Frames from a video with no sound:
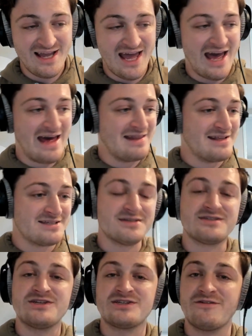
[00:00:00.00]
And this
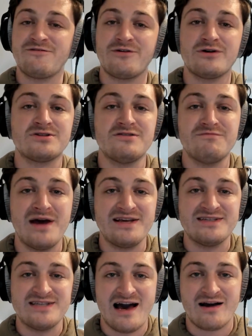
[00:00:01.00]
is just the first of
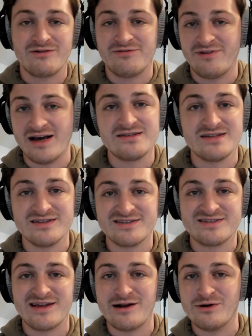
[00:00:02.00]
many
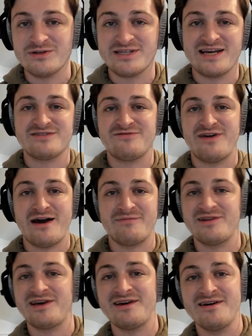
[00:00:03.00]
sacrifices that Jose's
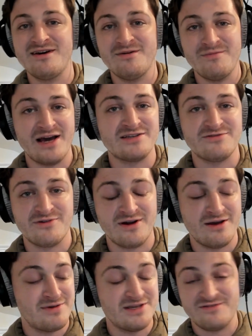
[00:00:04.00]
family makes for
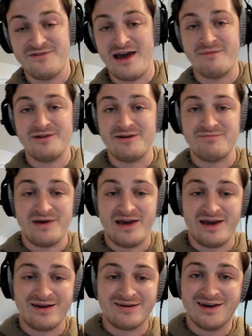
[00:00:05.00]
him. His family
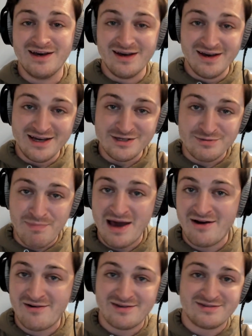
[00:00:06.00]
being his
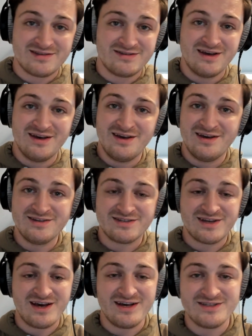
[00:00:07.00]
parents, his
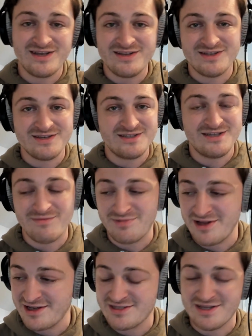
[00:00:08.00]
cousins, his
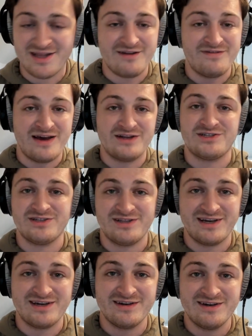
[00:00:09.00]
siblings, and then
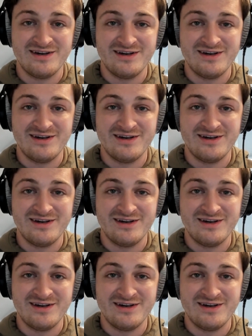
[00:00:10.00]
eventually